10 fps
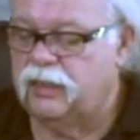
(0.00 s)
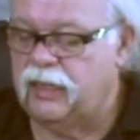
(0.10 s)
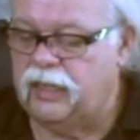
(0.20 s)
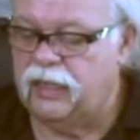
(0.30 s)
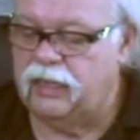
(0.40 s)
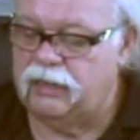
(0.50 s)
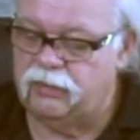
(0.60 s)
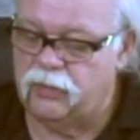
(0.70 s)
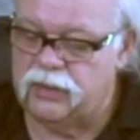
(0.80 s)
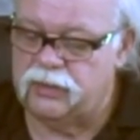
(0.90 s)
and
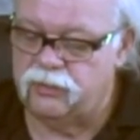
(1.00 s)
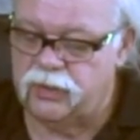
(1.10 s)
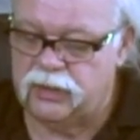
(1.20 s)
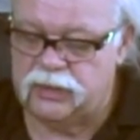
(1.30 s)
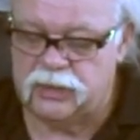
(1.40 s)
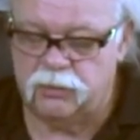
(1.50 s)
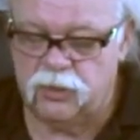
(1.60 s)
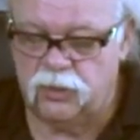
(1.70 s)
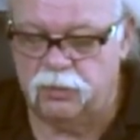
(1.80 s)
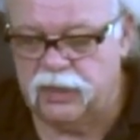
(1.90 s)
it wasn't really
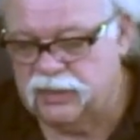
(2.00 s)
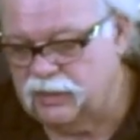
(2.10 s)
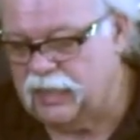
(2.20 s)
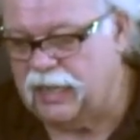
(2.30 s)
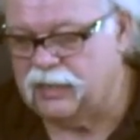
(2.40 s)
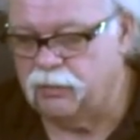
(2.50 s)
smooth because there has